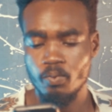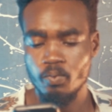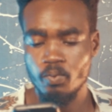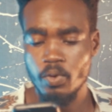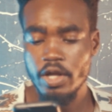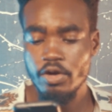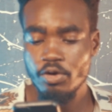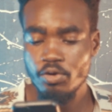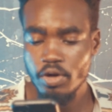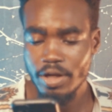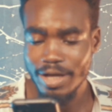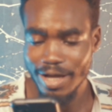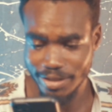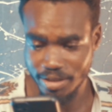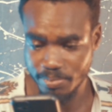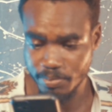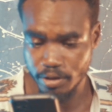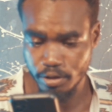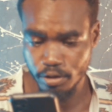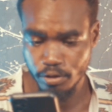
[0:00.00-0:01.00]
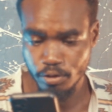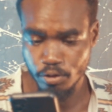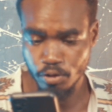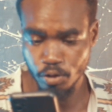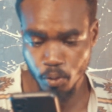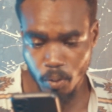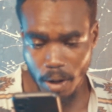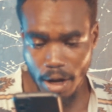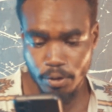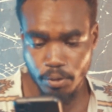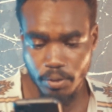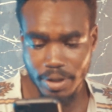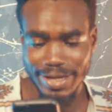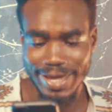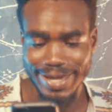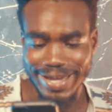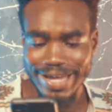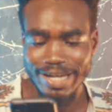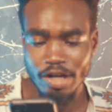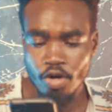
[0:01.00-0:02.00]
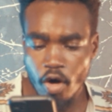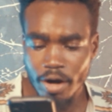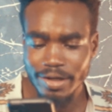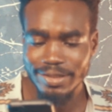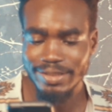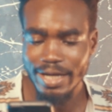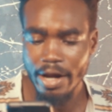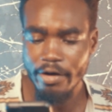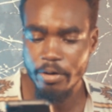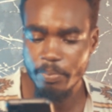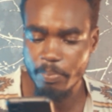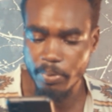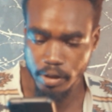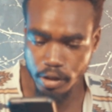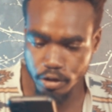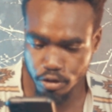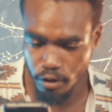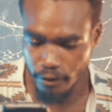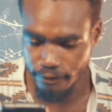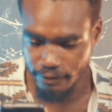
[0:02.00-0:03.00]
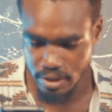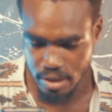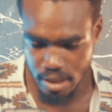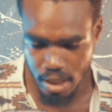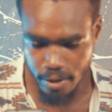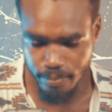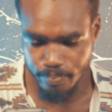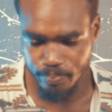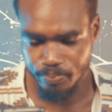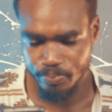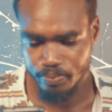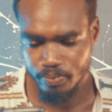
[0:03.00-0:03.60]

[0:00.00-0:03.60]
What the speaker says: When you look at me, do I look like an ordinary police officer?"